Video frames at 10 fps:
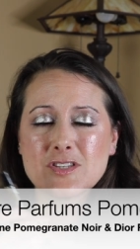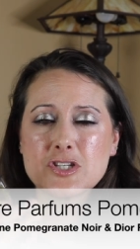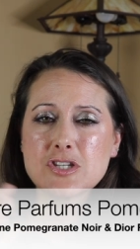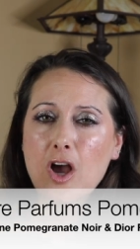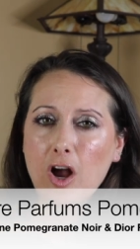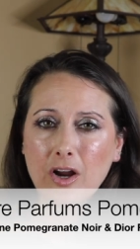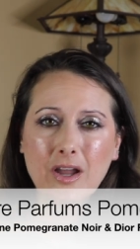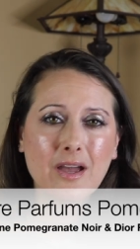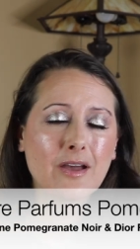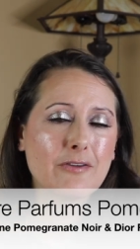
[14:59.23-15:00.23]

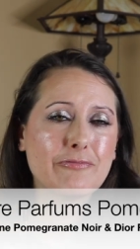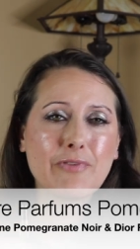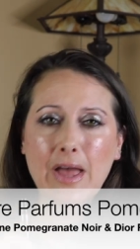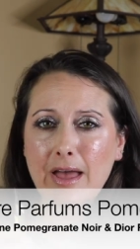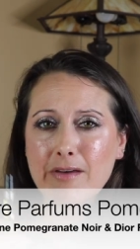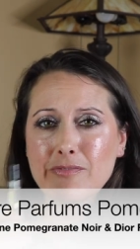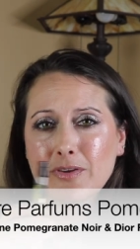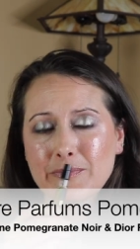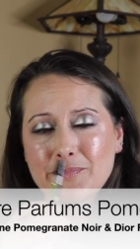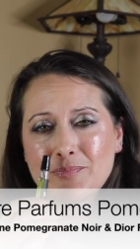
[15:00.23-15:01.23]
Tonka
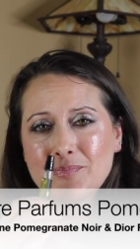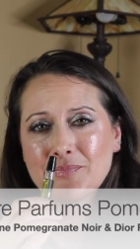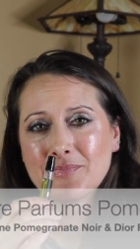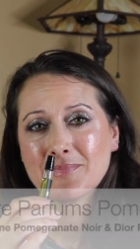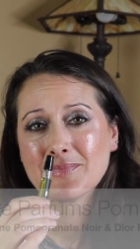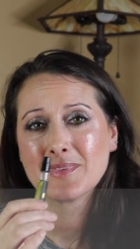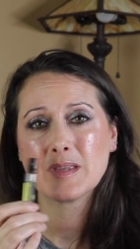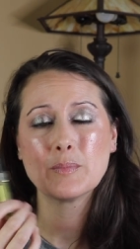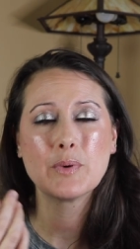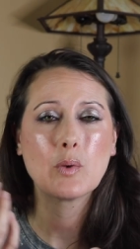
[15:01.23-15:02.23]
Fev,
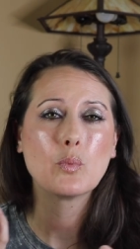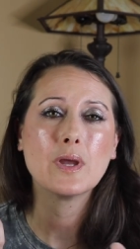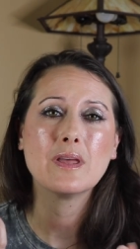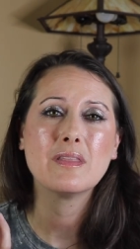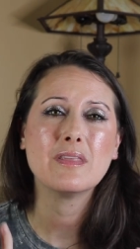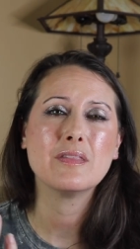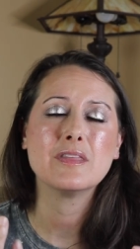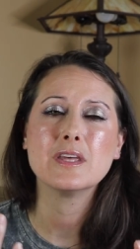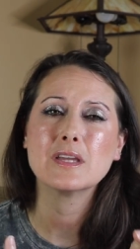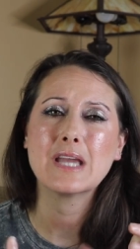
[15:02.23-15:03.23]
but with
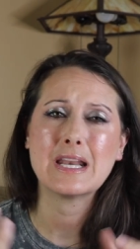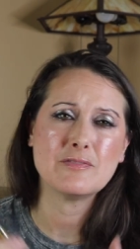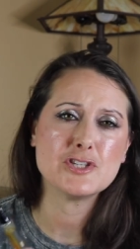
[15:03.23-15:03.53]
the kind of